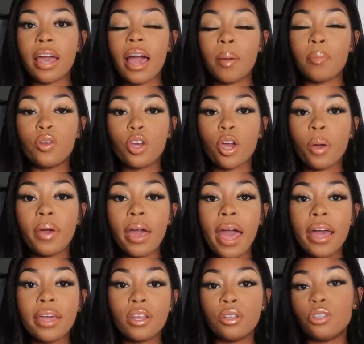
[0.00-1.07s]
Yeah, I'm gonna go
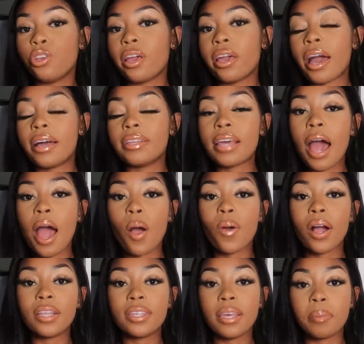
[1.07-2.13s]
ahead and show you guys how
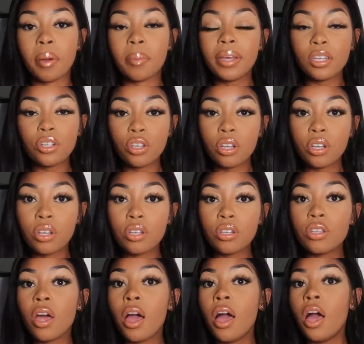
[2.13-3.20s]
I take my
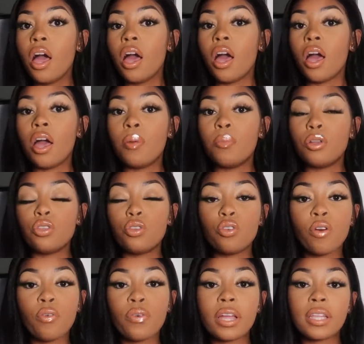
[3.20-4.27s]
pictures. Do
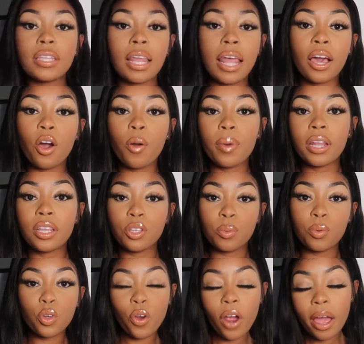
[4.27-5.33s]
not forget to like, comment and
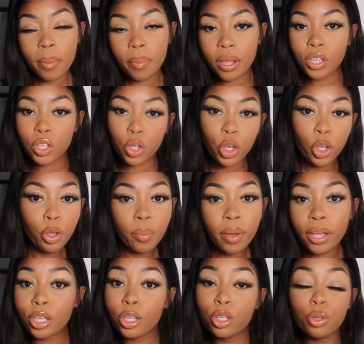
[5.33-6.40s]
subscribe to
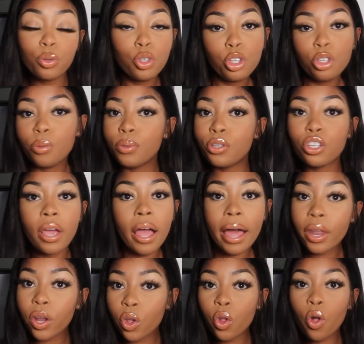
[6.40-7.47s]
my YouTube
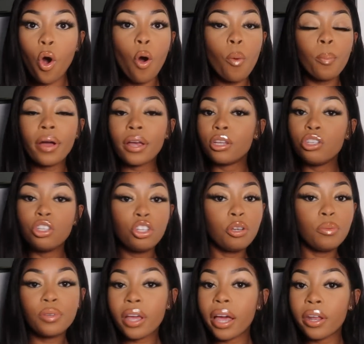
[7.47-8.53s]
channel, on my
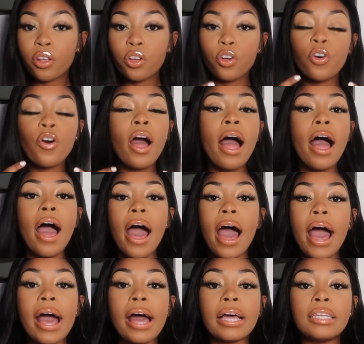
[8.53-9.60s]
YouTube channel.
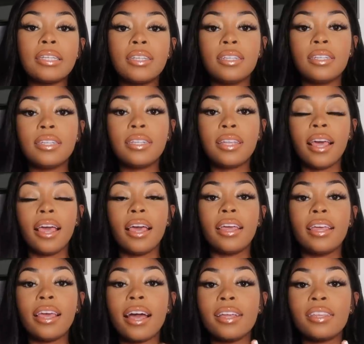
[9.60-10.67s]
And
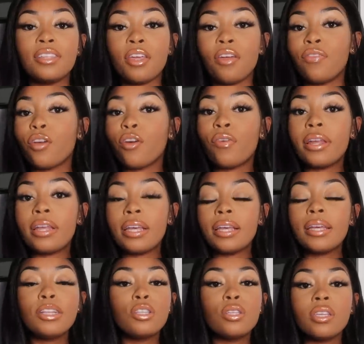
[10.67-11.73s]
yes, if you're
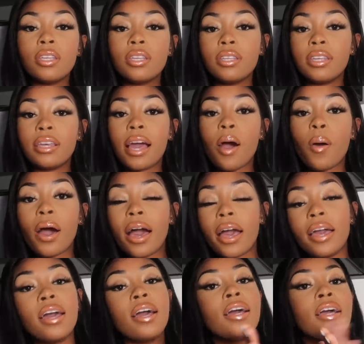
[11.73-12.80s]
ready to see how
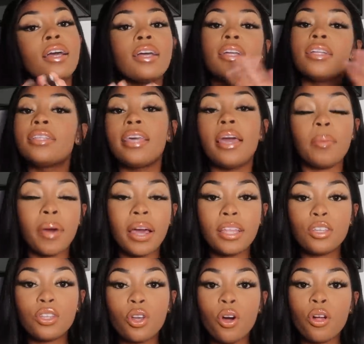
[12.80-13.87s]
I take my
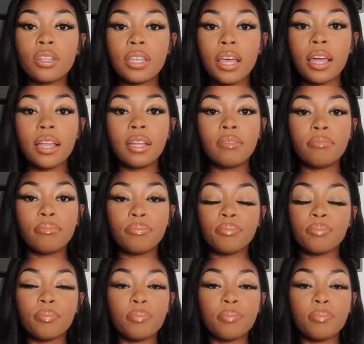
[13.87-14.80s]
Insta content